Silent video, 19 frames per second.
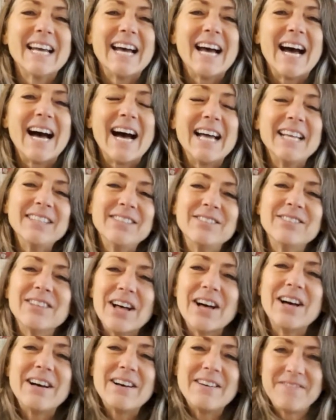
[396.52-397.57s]
I
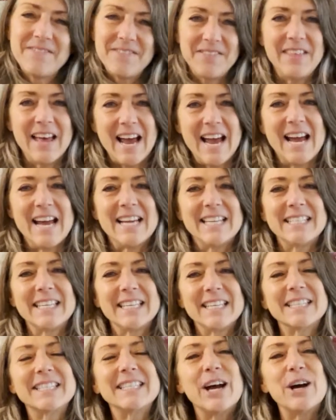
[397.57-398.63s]
love that.
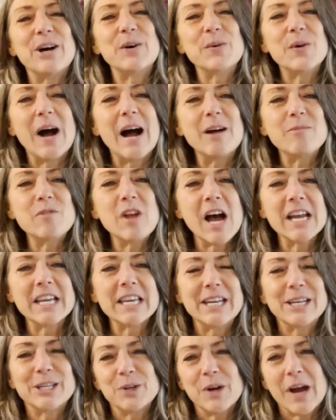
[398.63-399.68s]
So I'm not
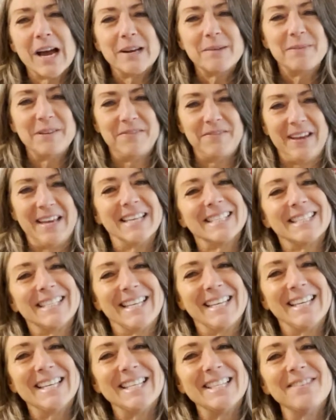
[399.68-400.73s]
going to try to be
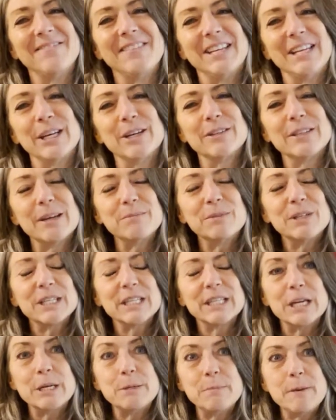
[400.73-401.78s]
fancy in the videos. I'm
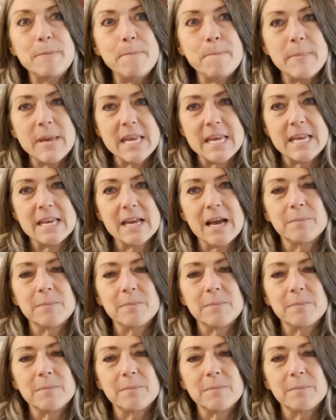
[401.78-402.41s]
just going to be me.